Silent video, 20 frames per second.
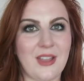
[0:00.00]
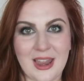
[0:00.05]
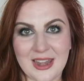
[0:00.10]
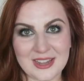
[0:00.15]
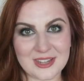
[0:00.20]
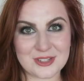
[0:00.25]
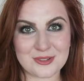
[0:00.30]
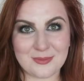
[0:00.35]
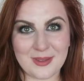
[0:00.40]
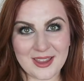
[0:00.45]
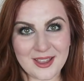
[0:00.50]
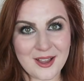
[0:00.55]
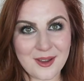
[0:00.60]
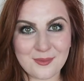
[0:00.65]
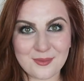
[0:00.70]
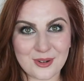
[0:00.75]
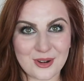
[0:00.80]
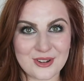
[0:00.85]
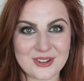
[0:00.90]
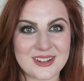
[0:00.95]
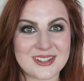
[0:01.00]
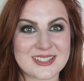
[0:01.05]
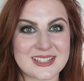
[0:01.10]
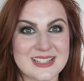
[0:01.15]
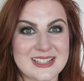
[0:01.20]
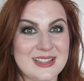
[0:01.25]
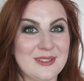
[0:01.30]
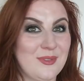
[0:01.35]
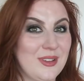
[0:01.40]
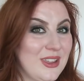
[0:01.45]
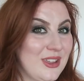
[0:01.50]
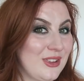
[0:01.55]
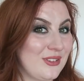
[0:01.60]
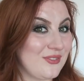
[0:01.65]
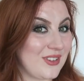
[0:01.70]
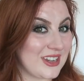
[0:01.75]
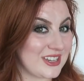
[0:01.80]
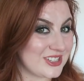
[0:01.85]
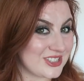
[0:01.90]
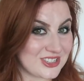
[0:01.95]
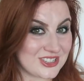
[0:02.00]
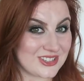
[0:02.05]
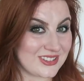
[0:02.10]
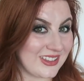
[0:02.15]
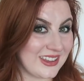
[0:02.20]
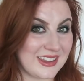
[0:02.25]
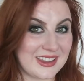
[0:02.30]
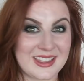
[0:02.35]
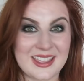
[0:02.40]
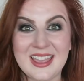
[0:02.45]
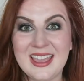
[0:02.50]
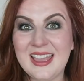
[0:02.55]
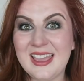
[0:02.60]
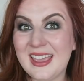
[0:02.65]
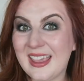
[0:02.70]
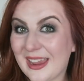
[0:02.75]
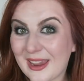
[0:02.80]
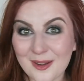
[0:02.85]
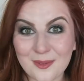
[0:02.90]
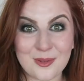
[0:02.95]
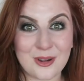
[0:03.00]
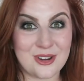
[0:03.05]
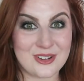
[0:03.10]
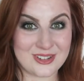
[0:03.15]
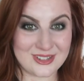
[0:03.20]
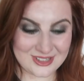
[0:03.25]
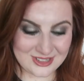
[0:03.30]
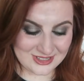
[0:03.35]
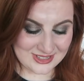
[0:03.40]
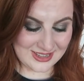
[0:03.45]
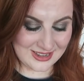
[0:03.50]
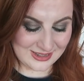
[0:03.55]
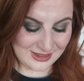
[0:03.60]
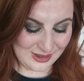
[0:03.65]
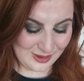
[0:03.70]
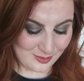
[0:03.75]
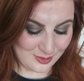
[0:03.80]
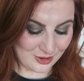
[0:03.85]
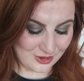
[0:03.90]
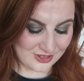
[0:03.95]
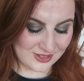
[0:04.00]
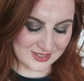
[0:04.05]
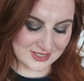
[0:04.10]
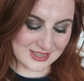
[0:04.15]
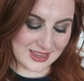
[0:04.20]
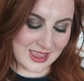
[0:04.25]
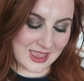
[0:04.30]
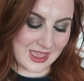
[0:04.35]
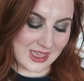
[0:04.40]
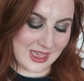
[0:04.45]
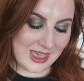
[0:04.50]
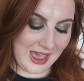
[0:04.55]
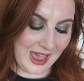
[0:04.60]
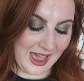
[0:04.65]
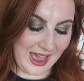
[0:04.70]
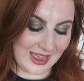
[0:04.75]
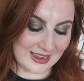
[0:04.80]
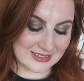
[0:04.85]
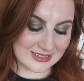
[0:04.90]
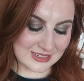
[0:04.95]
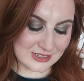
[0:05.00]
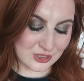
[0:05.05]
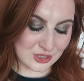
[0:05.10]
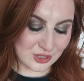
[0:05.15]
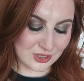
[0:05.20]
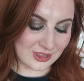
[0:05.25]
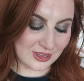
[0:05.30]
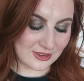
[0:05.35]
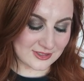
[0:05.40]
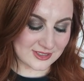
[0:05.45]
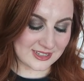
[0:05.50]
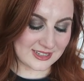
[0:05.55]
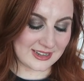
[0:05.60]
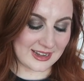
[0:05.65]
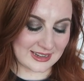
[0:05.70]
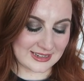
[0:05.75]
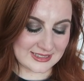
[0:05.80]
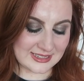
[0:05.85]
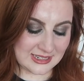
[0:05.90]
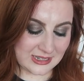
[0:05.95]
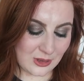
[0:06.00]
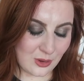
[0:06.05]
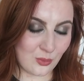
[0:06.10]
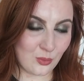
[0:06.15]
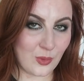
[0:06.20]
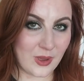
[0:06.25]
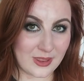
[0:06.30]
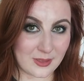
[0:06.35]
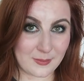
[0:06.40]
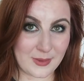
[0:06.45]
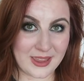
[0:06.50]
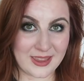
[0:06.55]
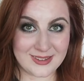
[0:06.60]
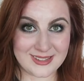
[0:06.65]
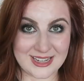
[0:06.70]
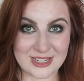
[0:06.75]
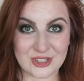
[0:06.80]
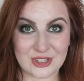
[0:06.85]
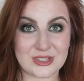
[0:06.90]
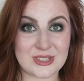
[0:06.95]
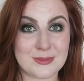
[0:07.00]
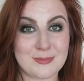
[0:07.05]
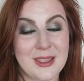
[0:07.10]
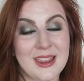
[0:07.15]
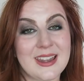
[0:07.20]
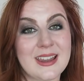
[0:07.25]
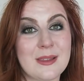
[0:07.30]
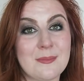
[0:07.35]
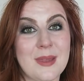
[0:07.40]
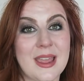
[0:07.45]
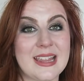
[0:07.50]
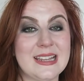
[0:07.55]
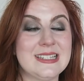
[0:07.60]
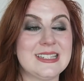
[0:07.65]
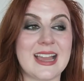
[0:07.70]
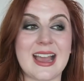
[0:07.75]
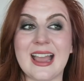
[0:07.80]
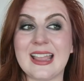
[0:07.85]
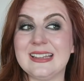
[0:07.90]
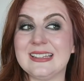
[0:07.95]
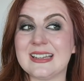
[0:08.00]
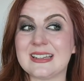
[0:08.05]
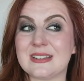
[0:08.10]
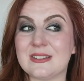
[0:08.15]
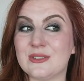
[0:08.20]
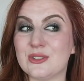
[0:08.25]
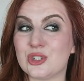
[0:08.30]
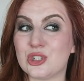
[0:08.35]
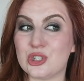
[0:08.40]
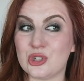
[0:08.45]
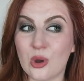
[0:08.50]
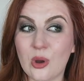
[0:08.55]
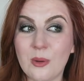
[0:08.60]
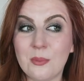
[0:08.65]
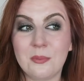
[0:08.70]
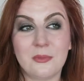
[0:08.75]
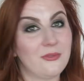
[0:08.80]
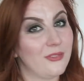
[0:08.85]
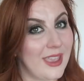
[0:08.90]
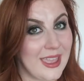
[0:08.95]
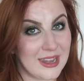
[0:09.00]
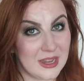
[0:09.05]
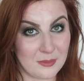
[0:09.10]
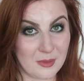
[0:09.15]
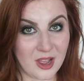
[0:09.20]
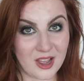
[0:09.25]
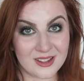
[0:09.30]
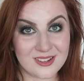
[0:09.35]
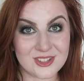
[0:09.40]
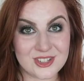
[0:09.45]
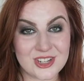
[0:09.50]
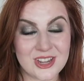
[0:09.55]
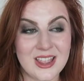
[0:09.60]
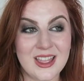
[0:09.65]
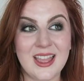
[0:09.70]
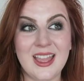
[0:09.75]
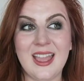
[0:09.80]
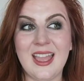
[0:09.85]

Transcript: finish makeup products the same way you can finish like hair products or skincare products and in 2019 with my additions bearing in mind I didn't shop very much